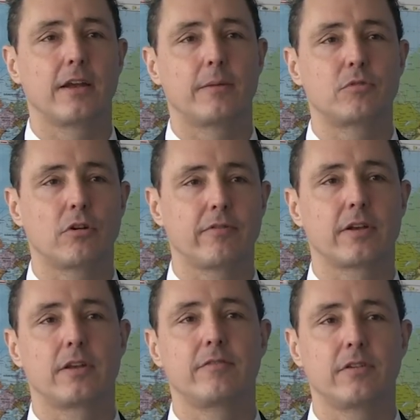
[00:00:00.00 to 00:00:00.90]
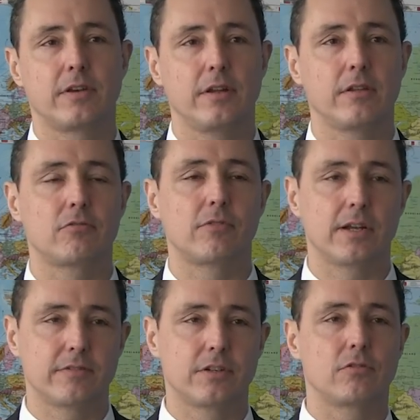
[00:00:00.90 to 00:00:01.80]
a number of activities
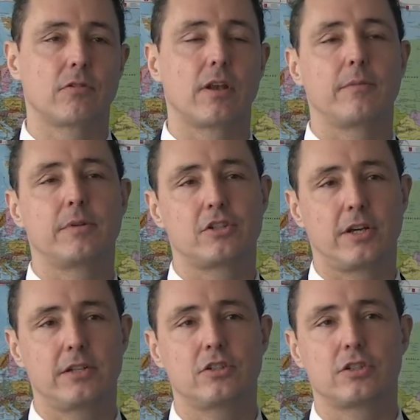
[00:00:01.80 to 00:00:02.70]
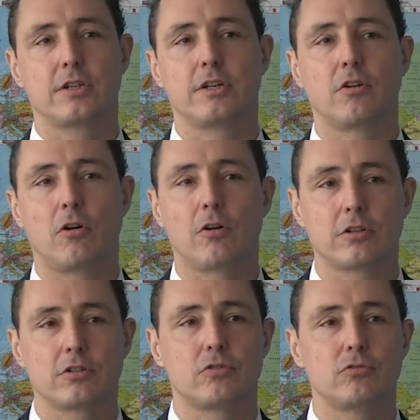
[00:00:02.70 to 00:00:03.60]
relevant to climate change in
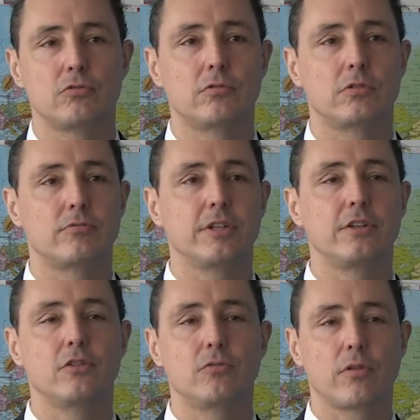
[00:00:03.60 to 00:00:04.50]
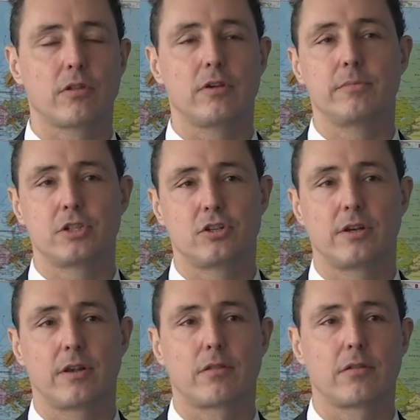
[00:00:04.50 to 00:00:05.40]
order to reduce
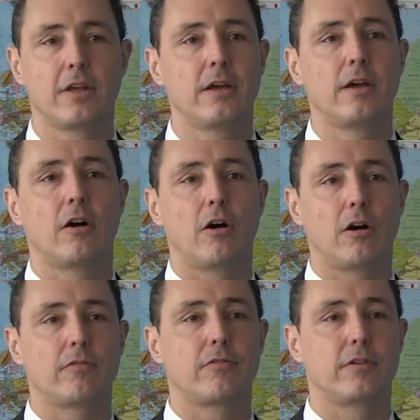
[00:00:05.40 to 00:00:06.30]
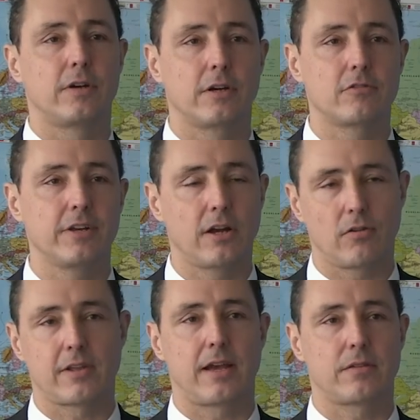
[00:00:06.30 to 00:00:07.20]
emissions of uh,
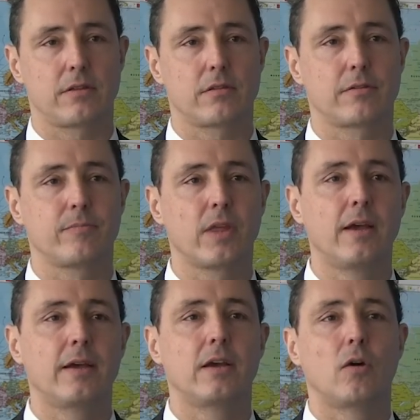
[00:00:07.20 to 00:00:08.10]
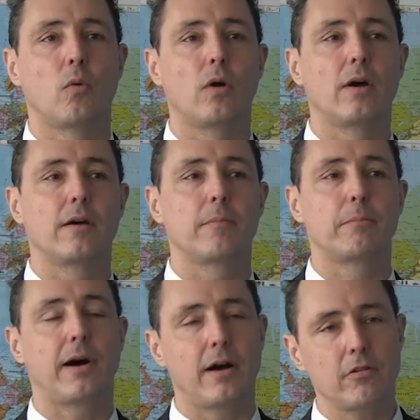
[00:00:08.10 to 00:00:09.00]
greenhouse gases.
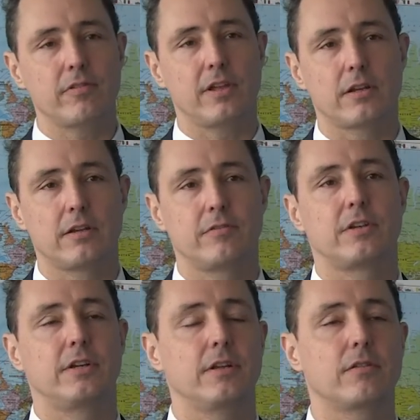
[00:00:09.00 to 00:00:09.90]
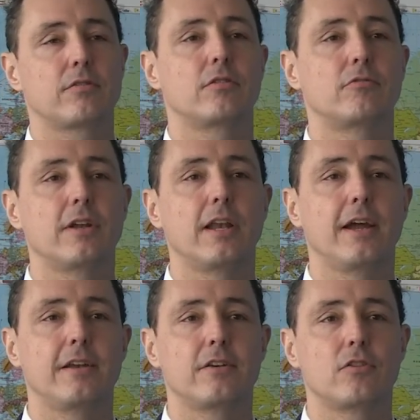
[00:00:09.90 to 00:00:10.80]
Part of the activities
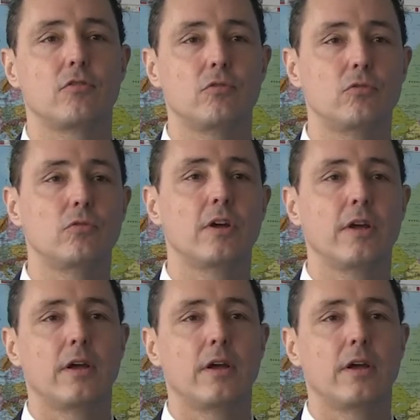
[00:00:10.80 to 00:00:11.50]
relate to